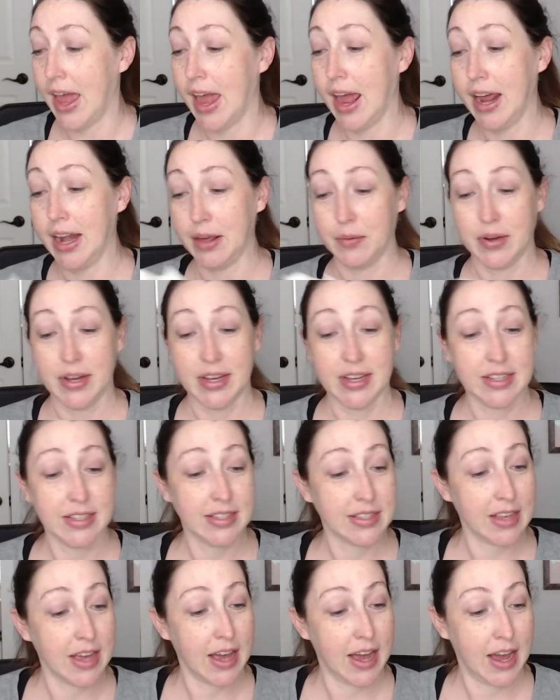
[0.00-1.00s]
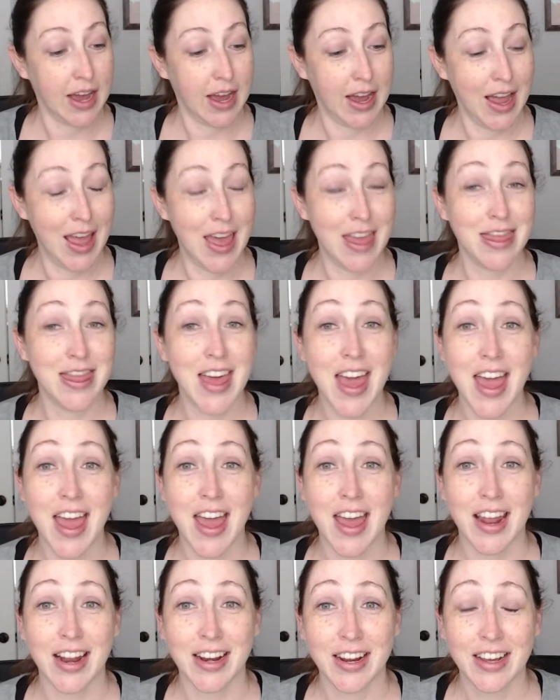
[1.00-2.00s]
Anyways, uh, and
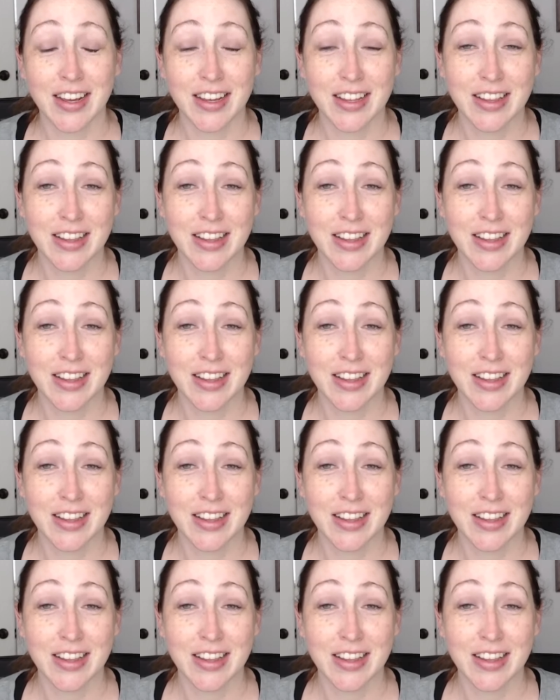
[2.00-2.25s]
then